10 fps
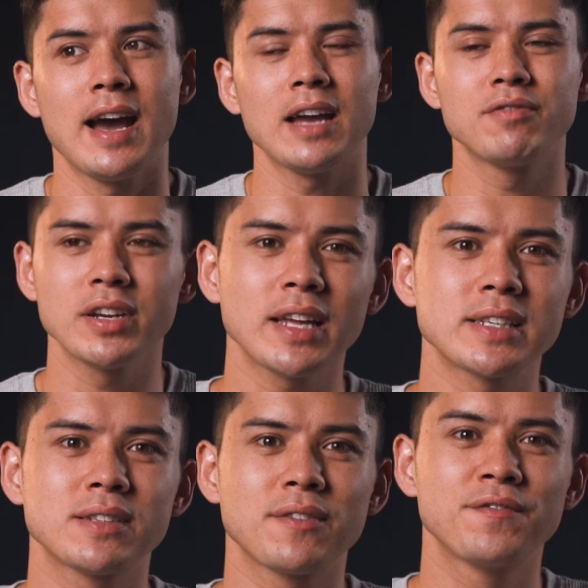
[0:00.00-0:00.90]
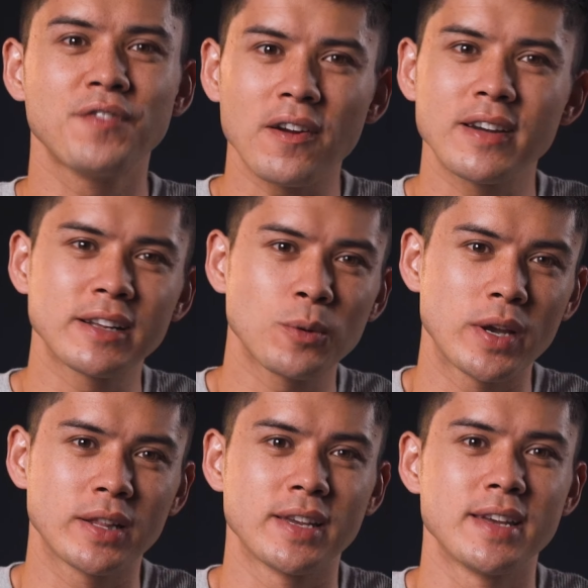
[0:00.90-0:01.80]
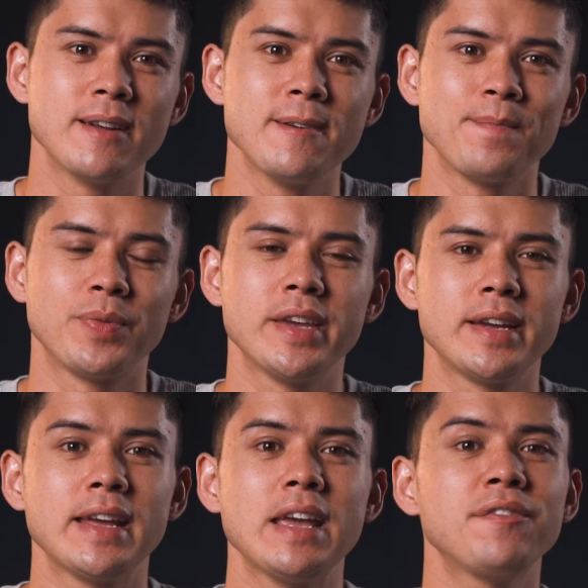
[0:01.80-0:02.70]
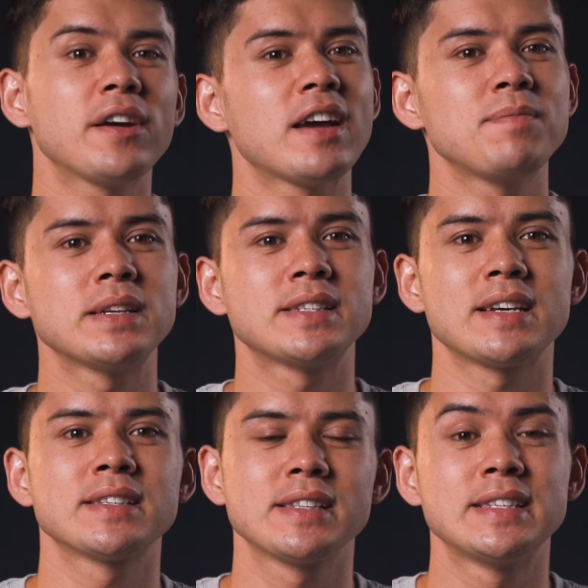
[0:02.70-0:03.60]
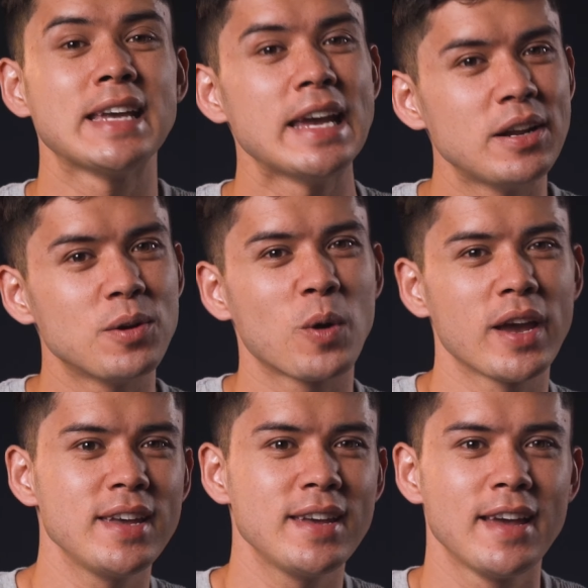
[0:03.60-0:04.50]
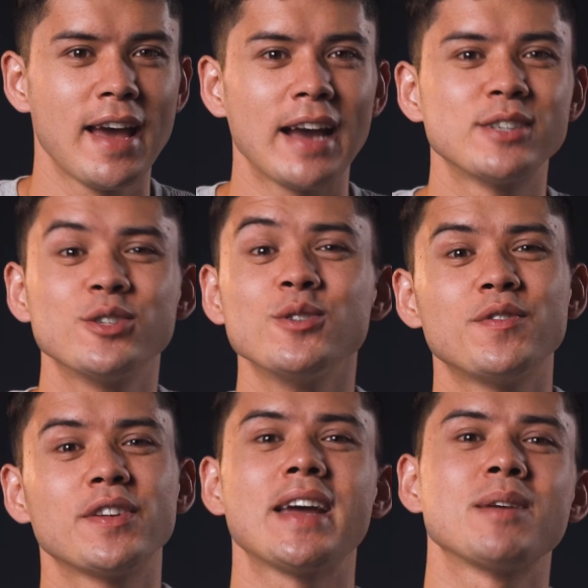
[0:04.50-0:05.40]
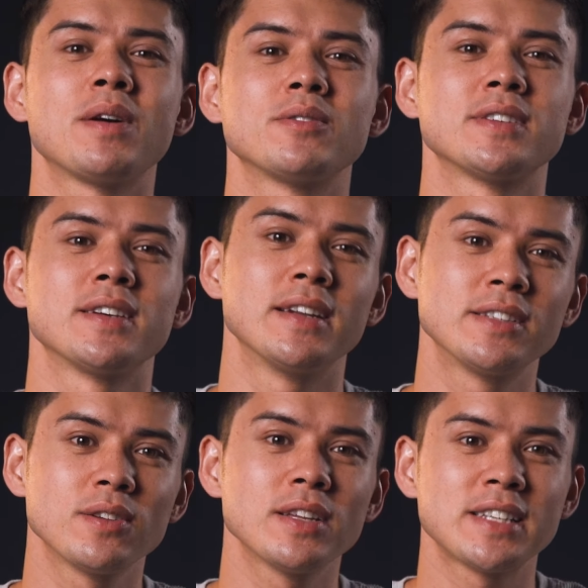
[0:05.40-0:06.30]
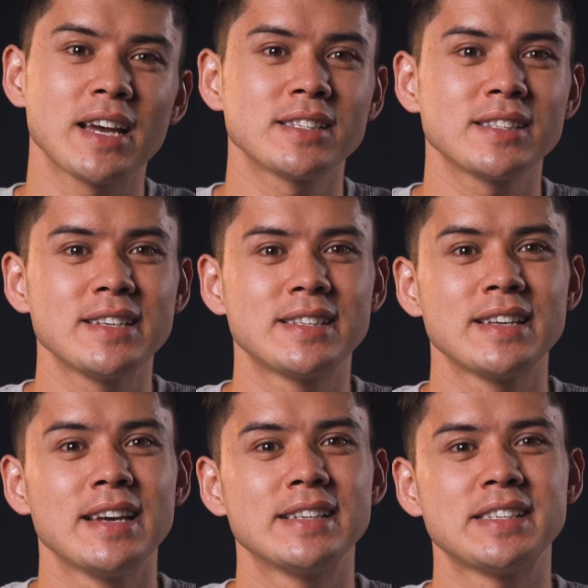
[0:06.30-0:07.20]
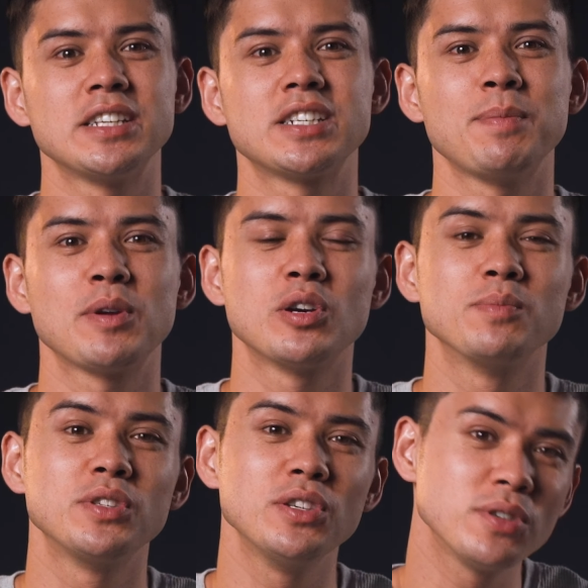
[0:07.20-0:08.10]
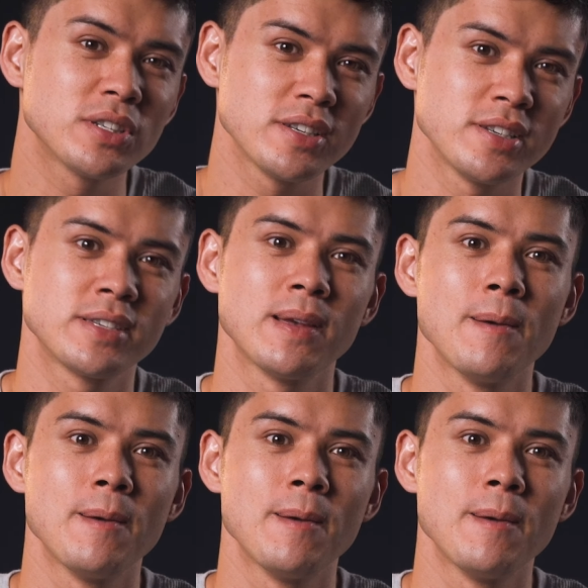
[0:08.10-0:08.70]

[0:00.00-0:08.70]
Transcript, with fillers: I realized very quickly that if I have my task list hidden away, I soon forget about it. And so the task list essentially becomes useless,